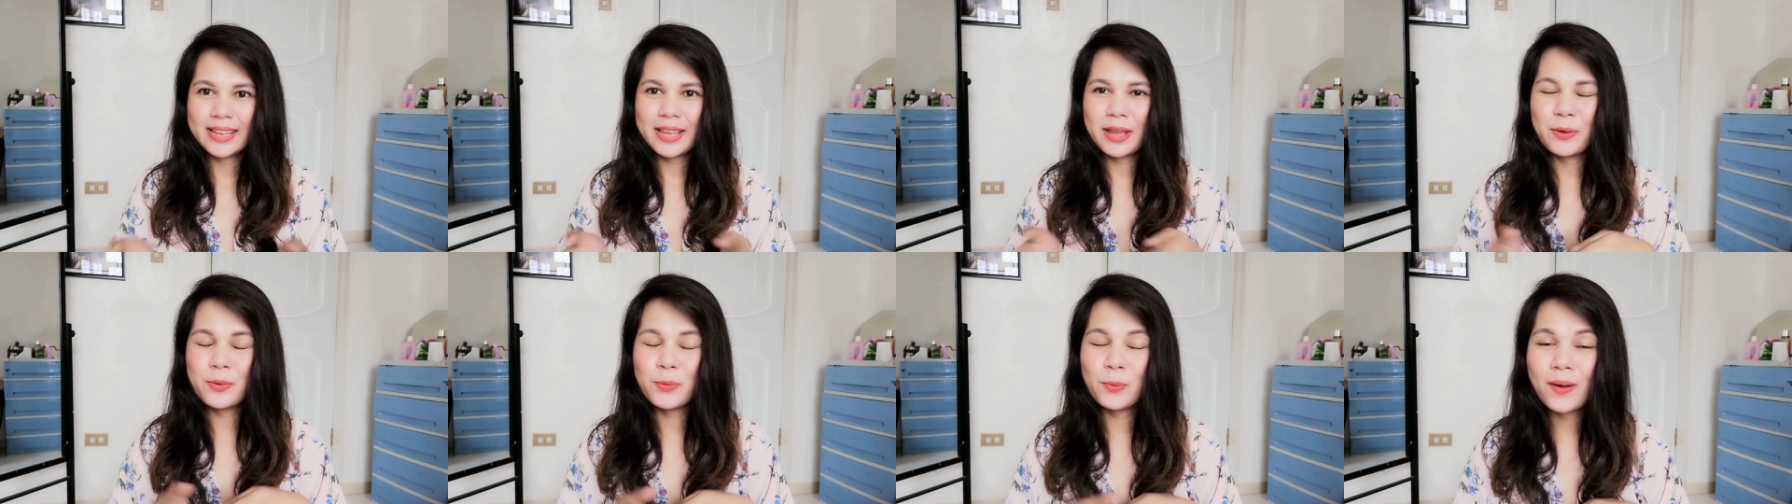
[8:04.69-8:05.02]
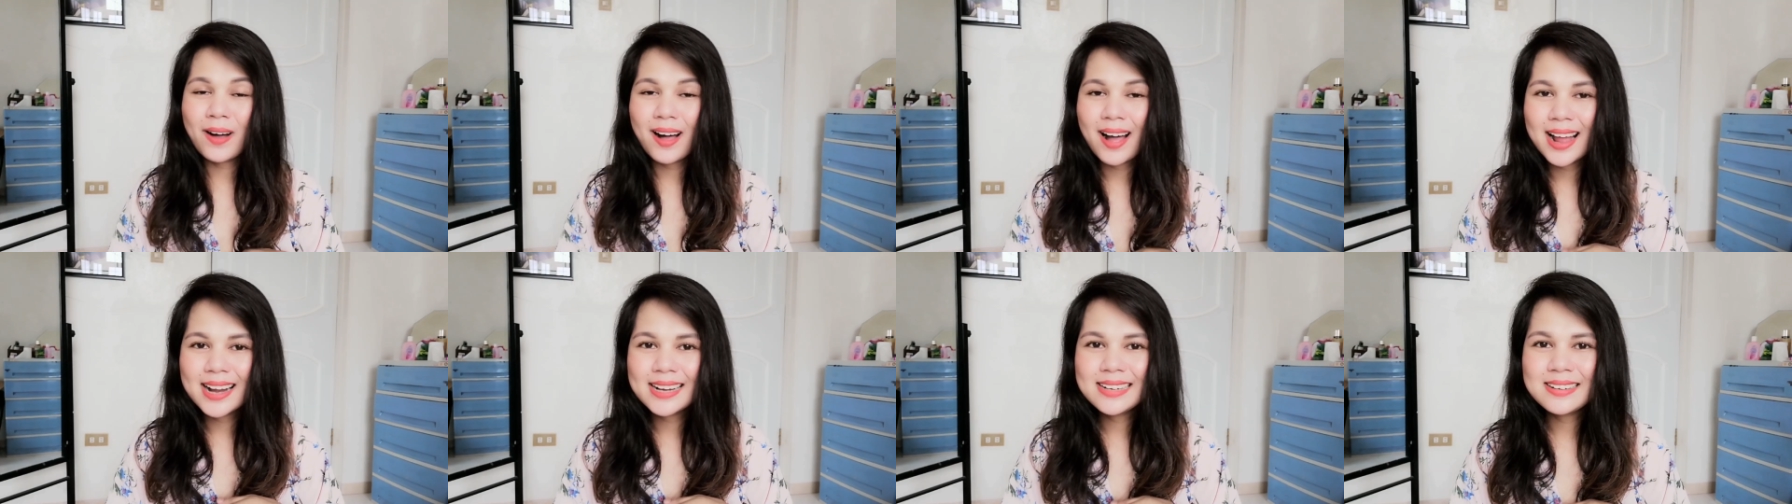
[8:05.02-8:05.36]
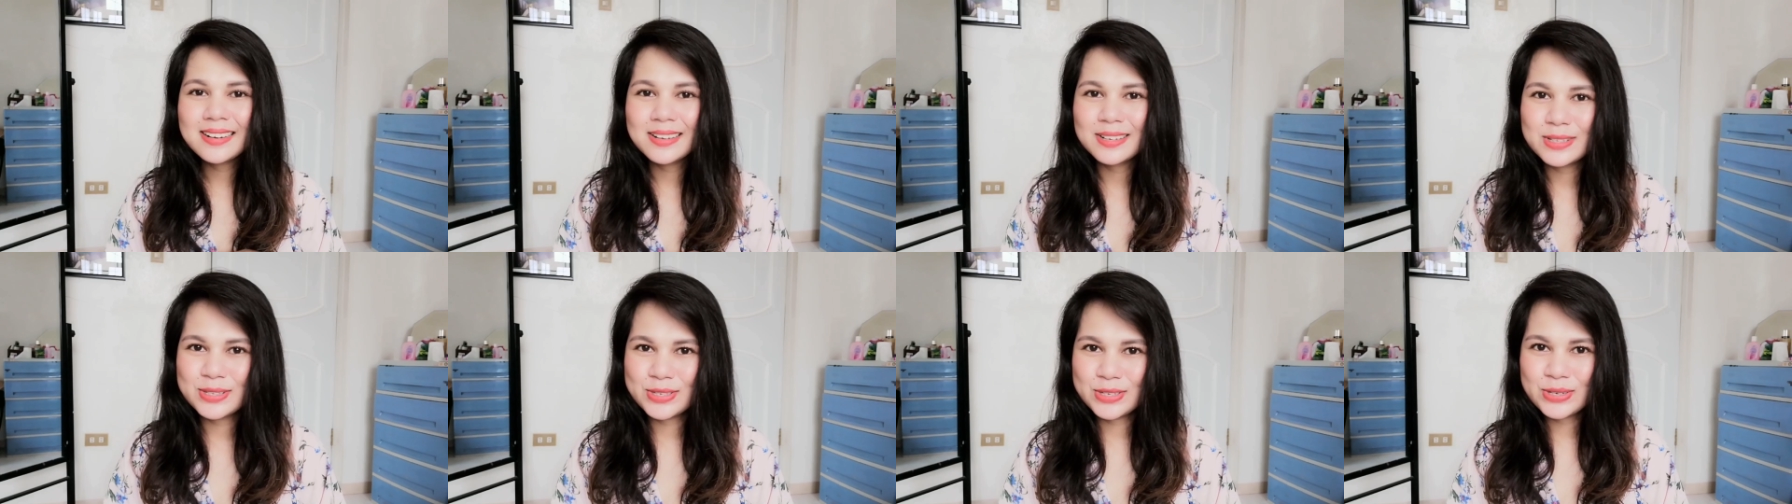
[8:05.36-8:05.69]
Okay, one,
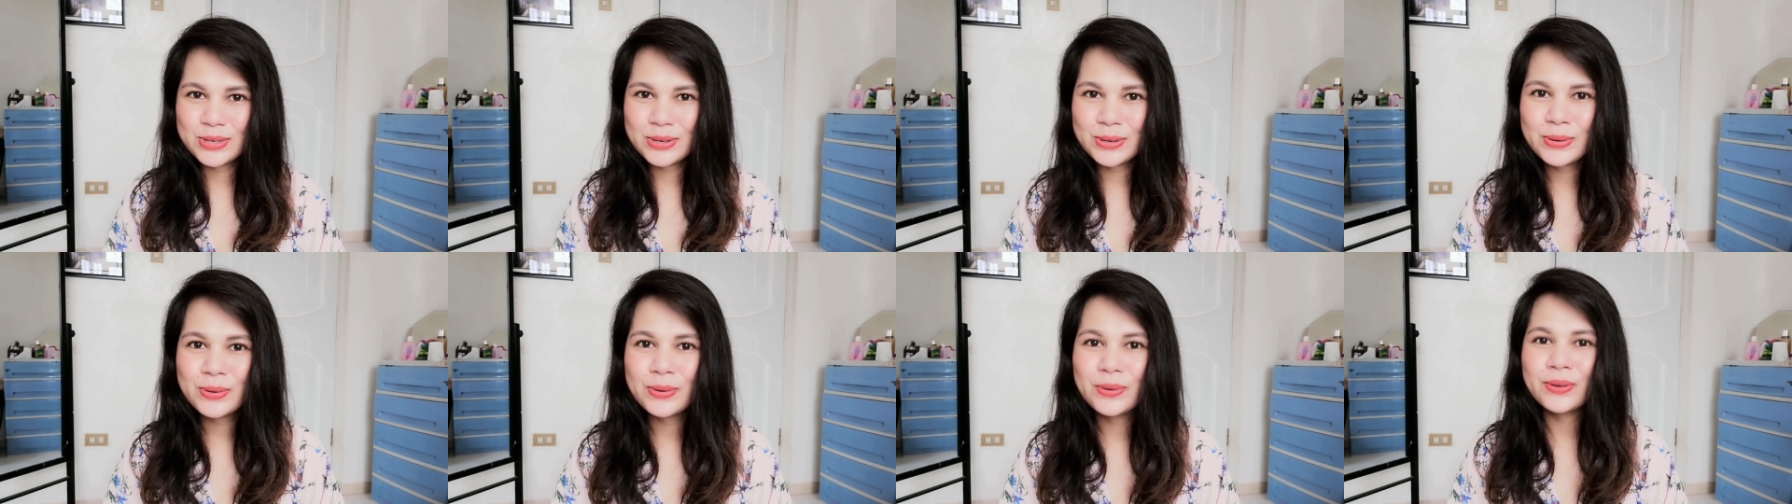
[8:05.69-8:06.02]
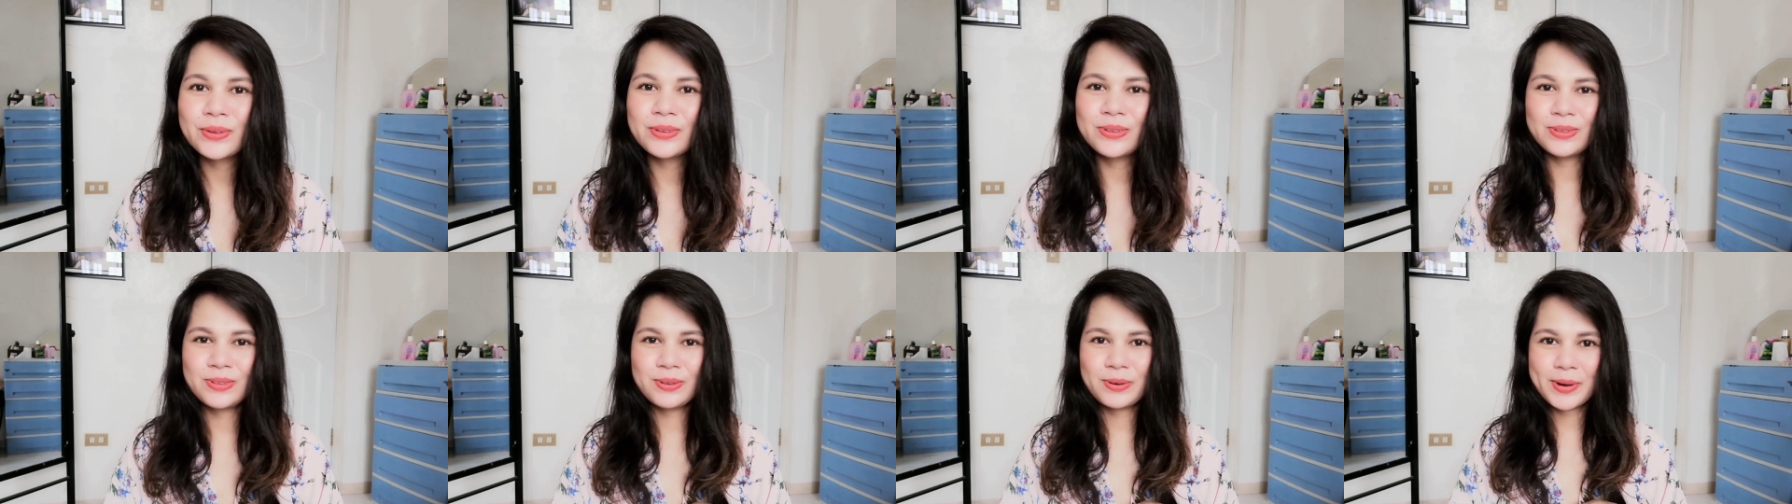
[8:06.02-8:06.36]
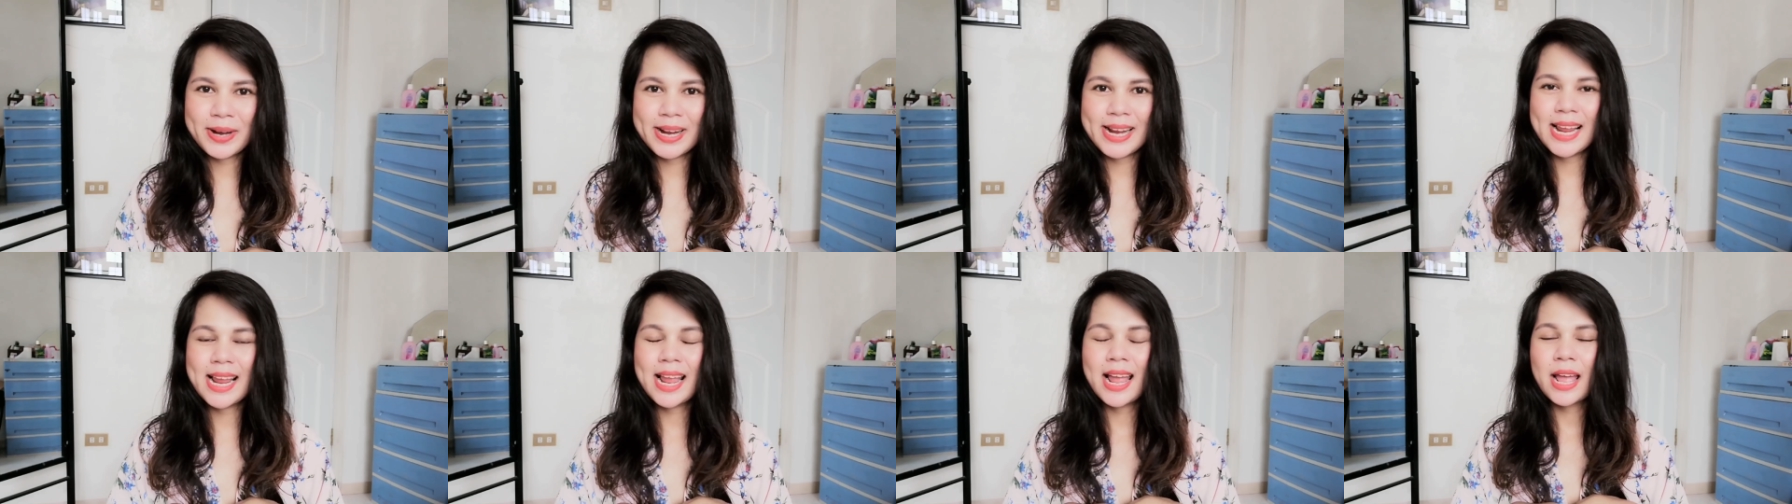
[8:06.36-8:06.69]
two,
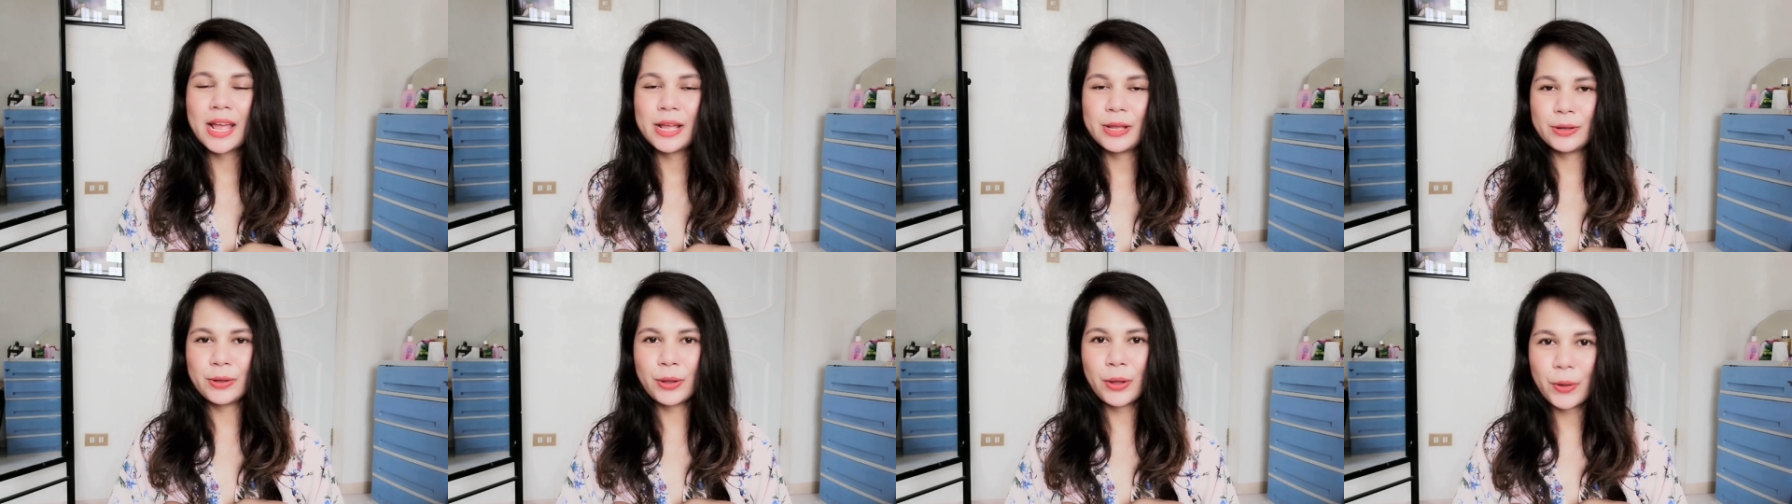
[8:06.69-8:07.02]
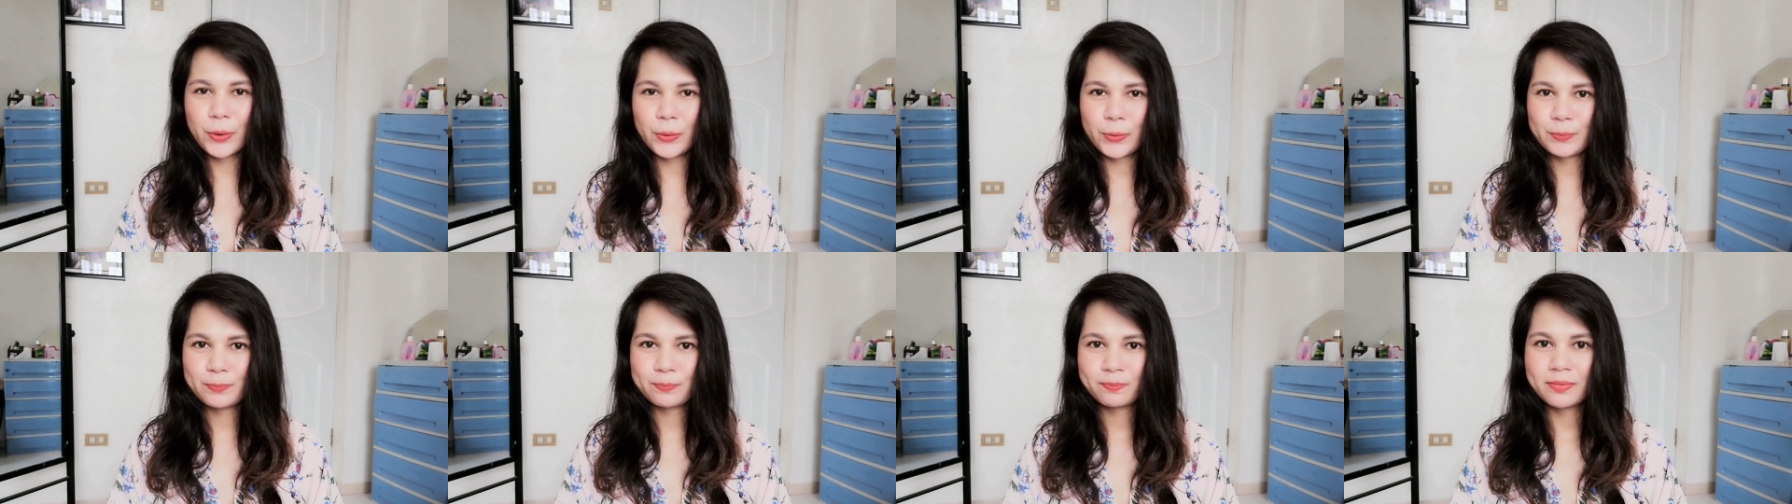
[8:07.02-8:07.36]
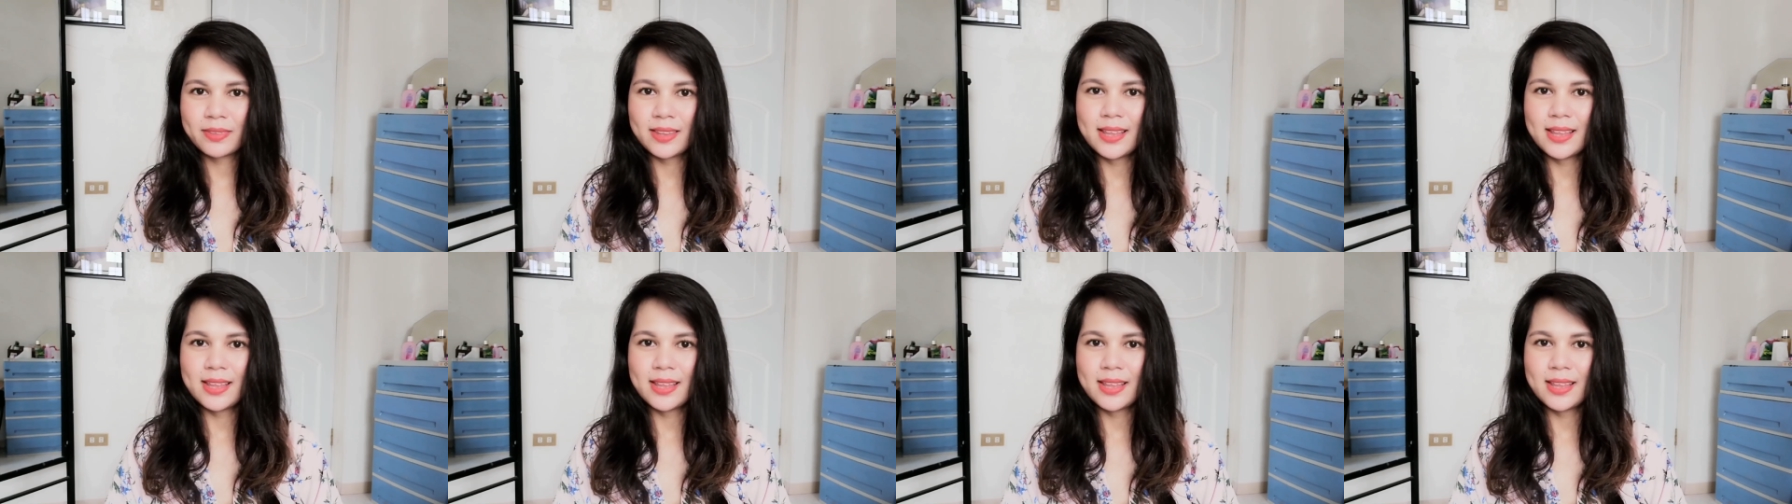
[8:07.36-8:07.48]
three, go.